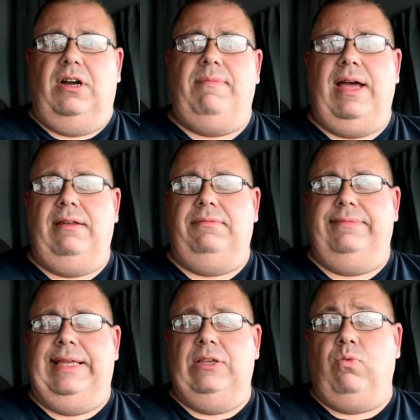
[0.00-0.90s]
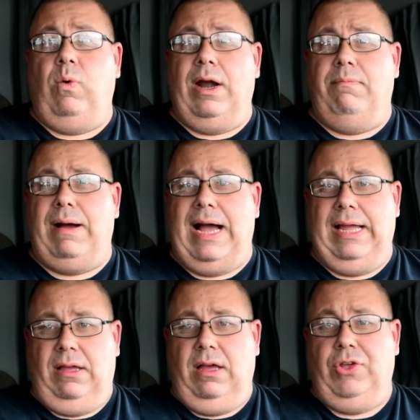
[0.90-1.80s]
about is where to buy
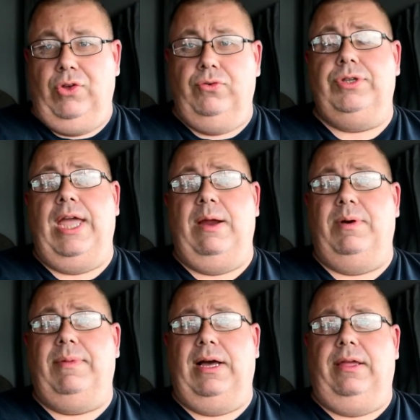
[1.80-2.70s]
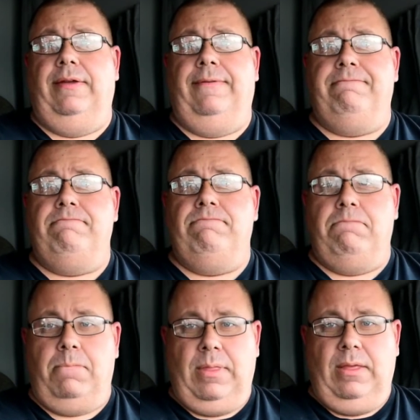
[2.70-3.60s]
a used camera body.
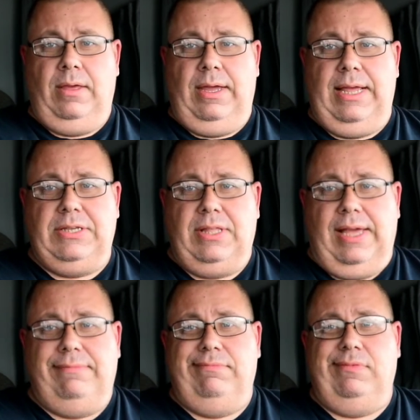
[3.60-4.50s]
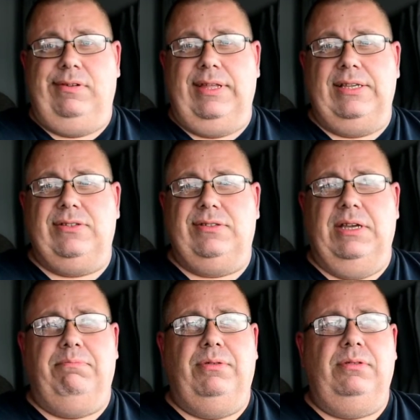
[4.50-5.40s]
And that's like, well, that's
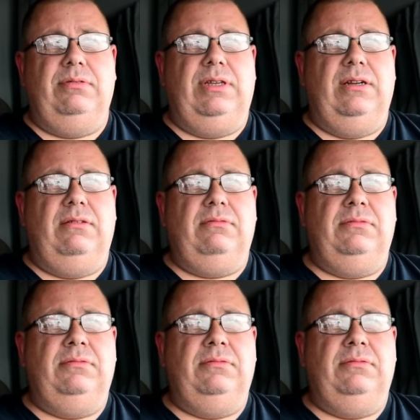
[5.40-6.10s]
simple, you know.